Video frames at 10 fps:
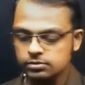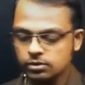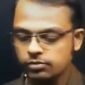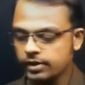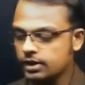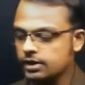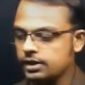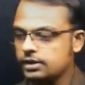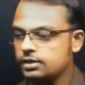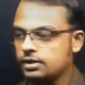or we can
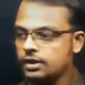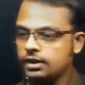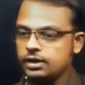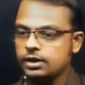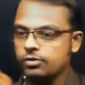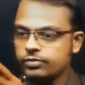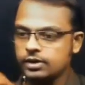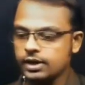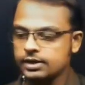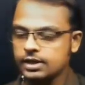write here area of the
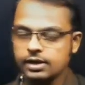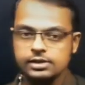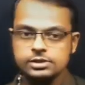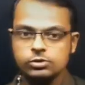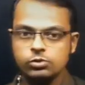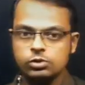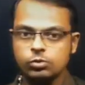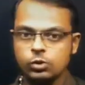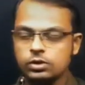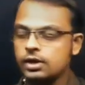rectangle is equal to
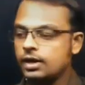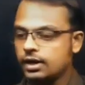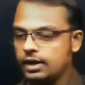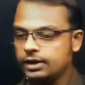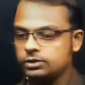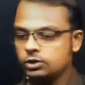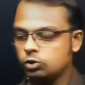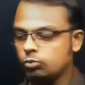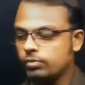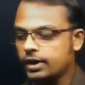what? Length
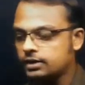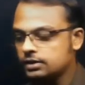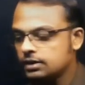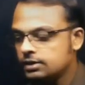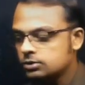into breadth.